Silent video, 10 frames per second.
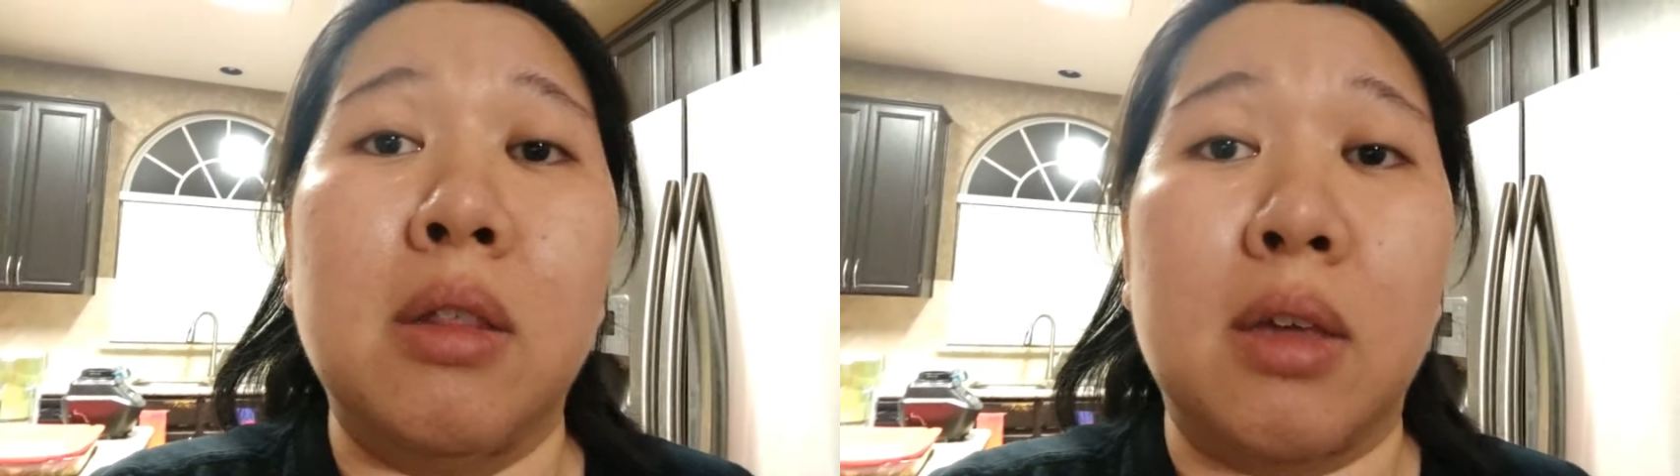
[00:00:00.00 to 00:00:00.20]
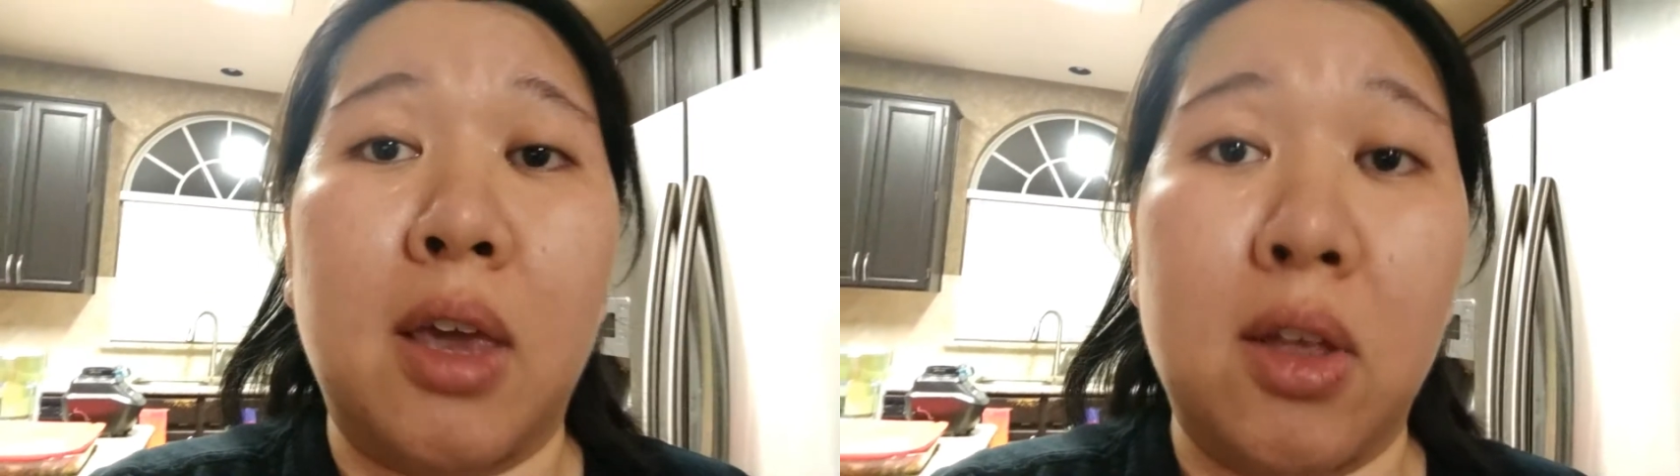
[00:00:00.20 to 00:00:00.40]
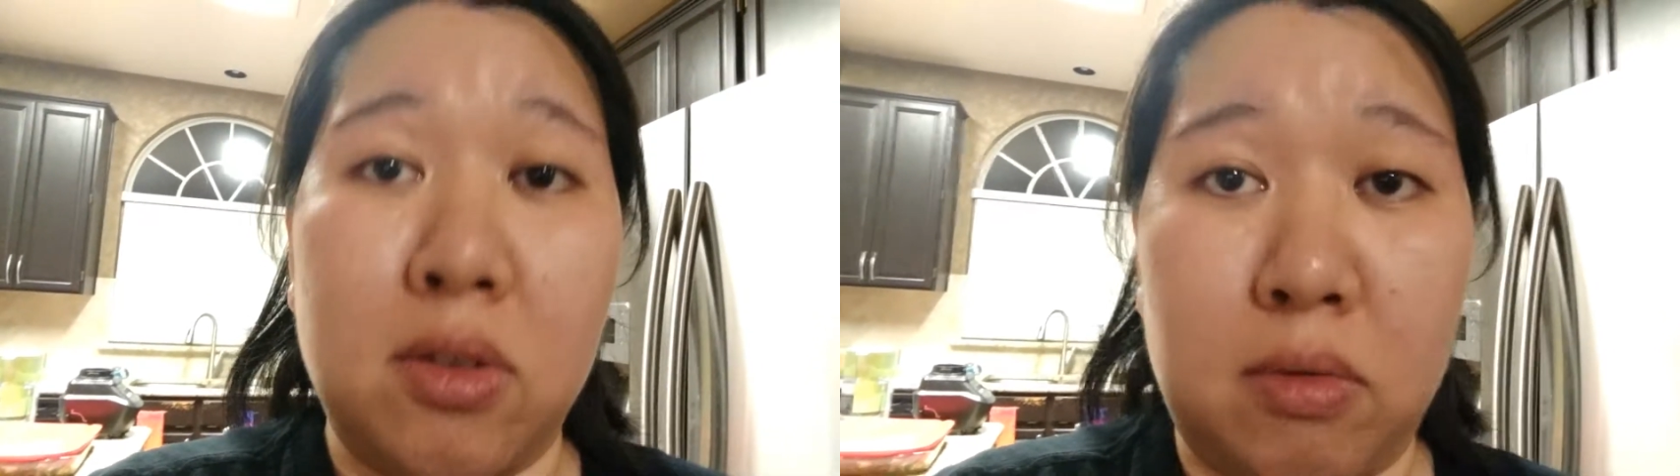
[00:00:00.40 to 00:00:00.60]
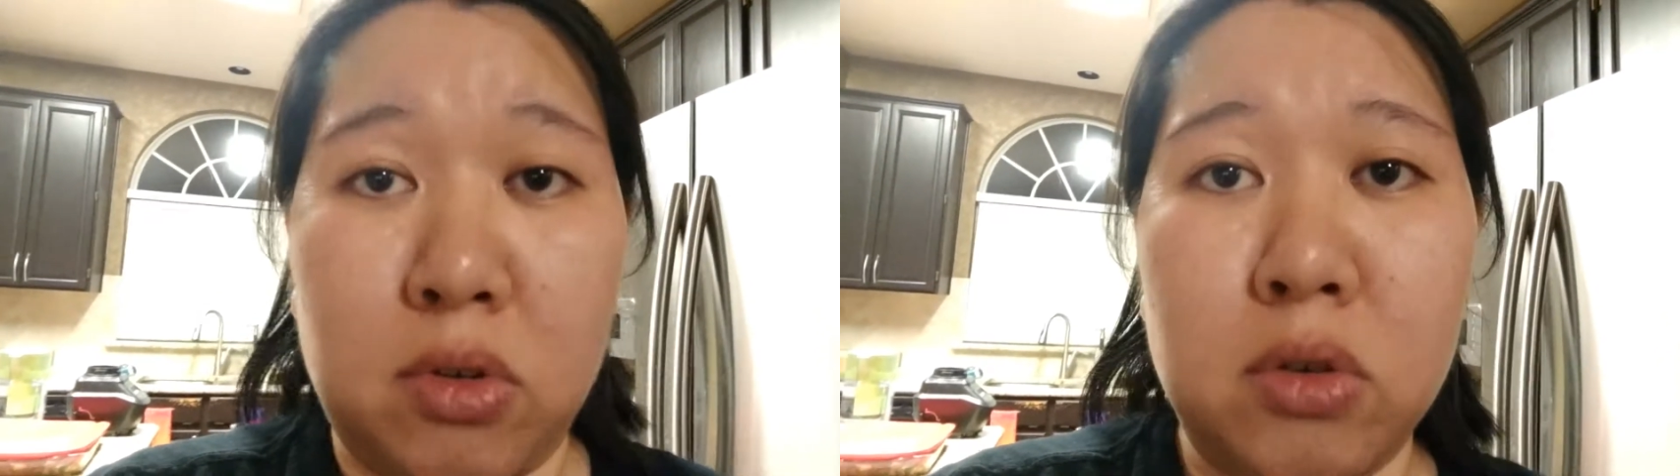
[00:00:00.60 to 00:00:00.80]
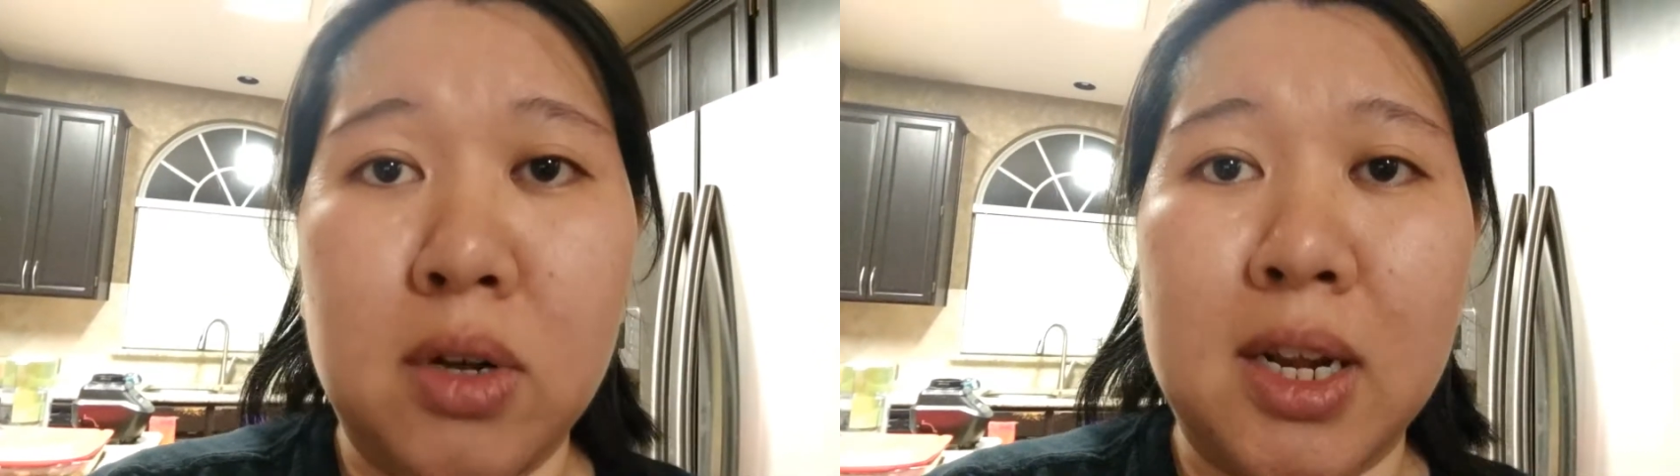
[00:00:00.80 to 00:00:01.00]
the kids of
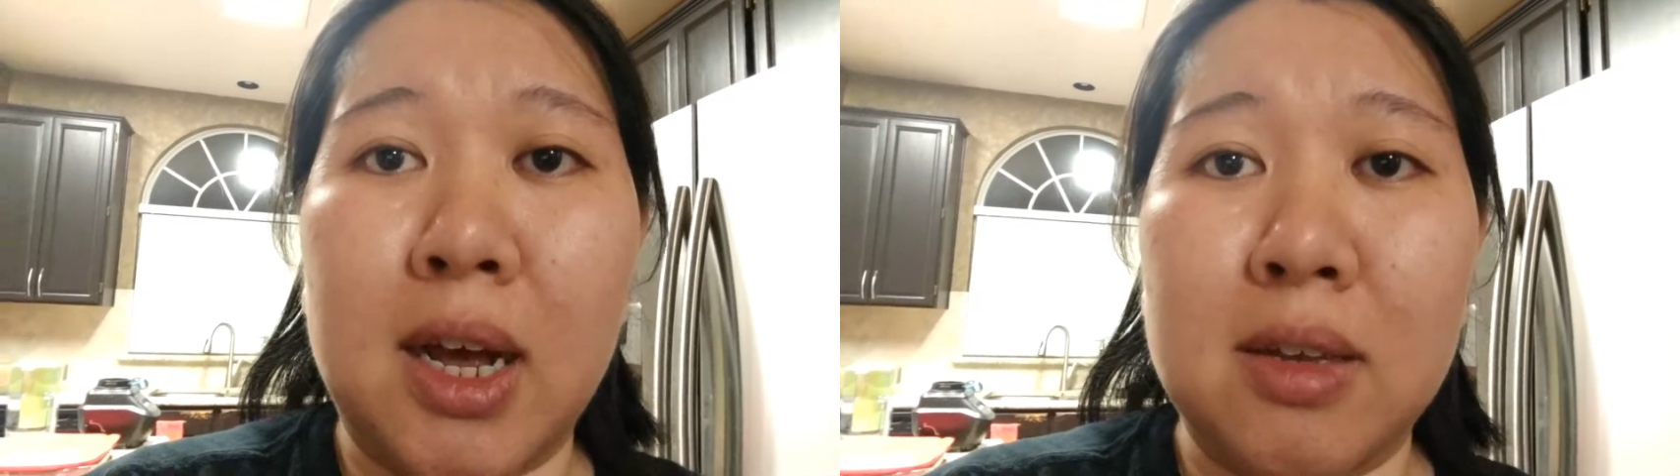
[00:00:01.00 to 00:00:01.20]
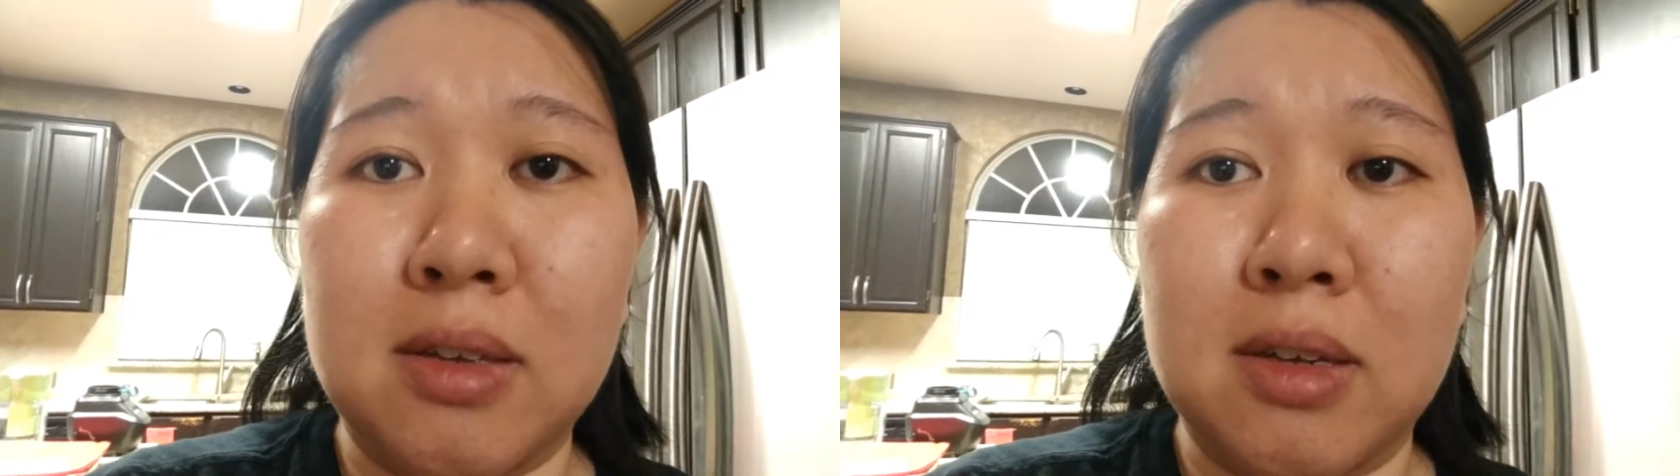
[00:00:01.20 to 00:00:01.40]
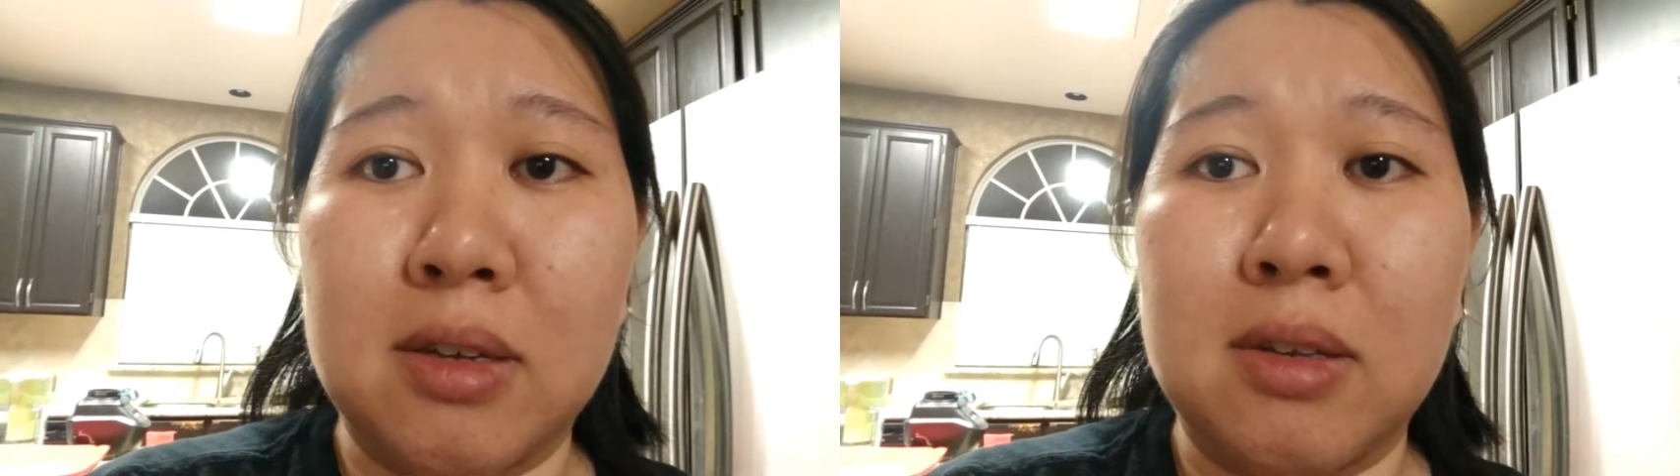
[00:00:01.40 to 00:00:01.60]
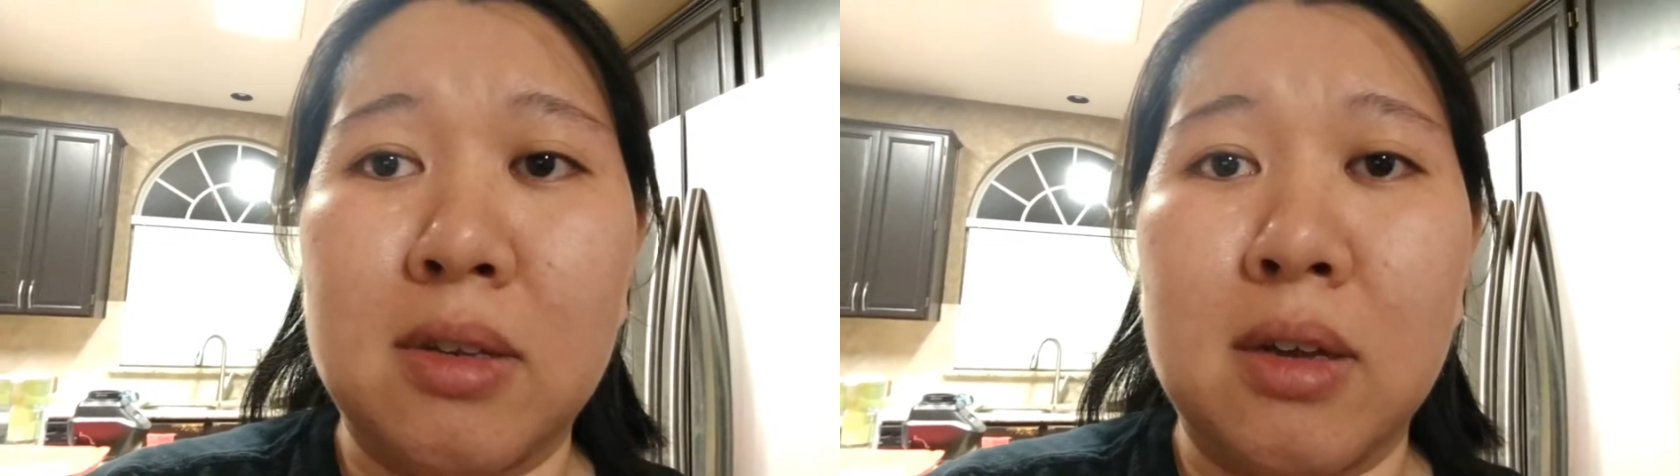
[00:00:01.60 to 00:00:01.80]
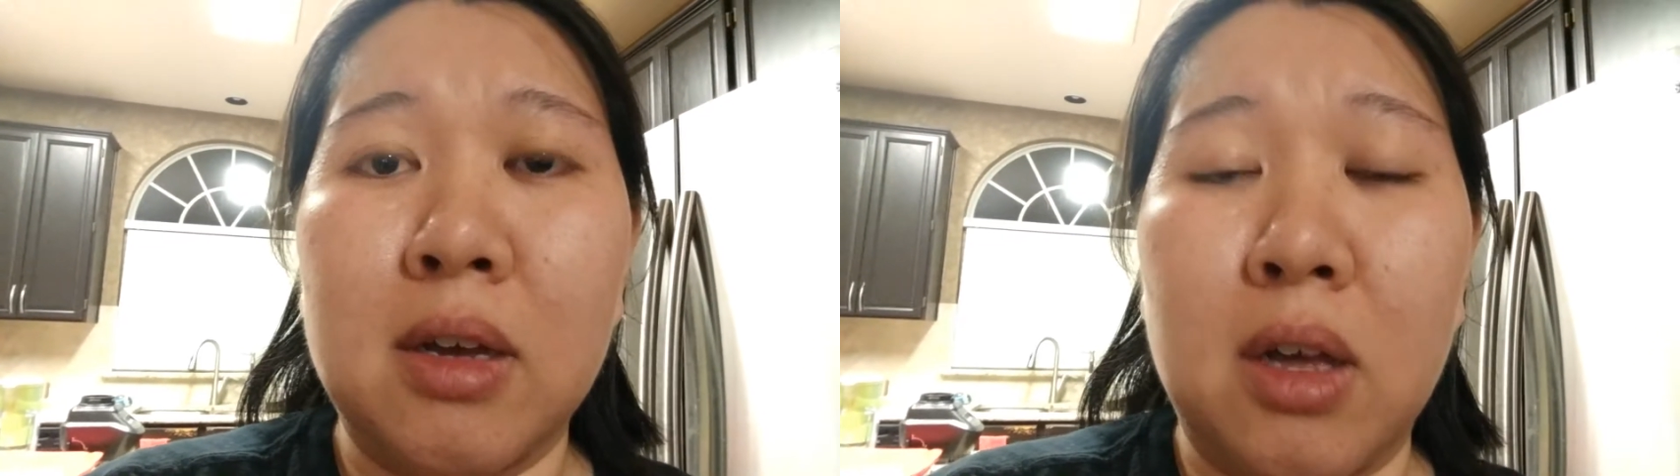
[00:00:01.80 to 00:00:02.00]
2
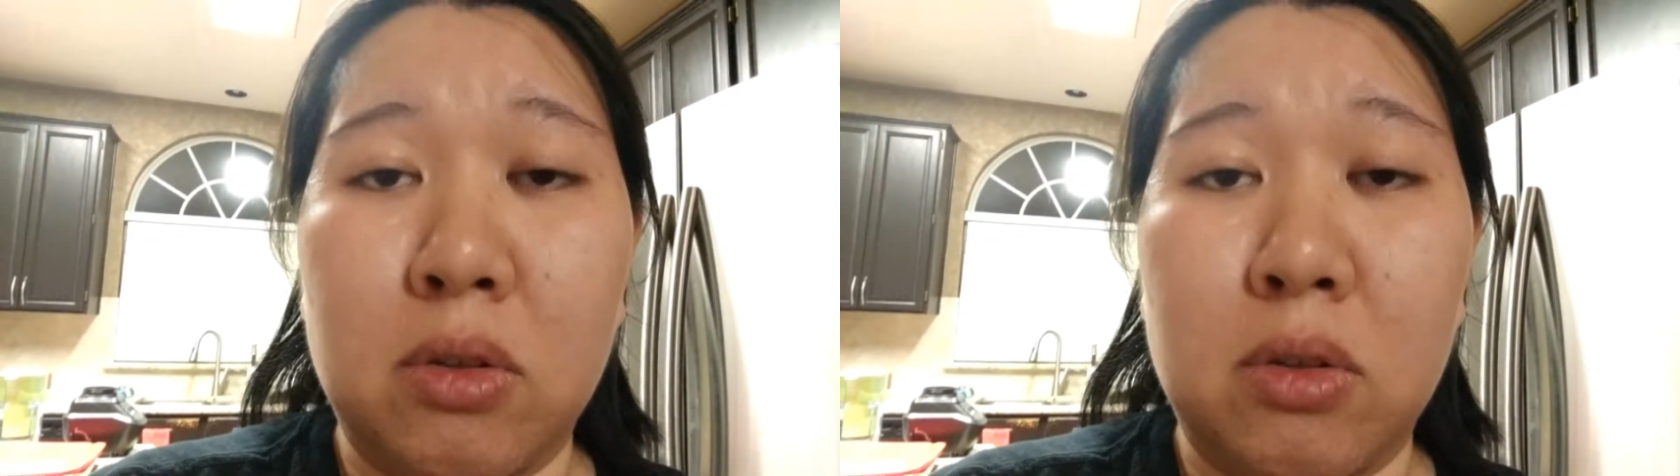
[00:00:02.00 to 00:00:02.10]
classes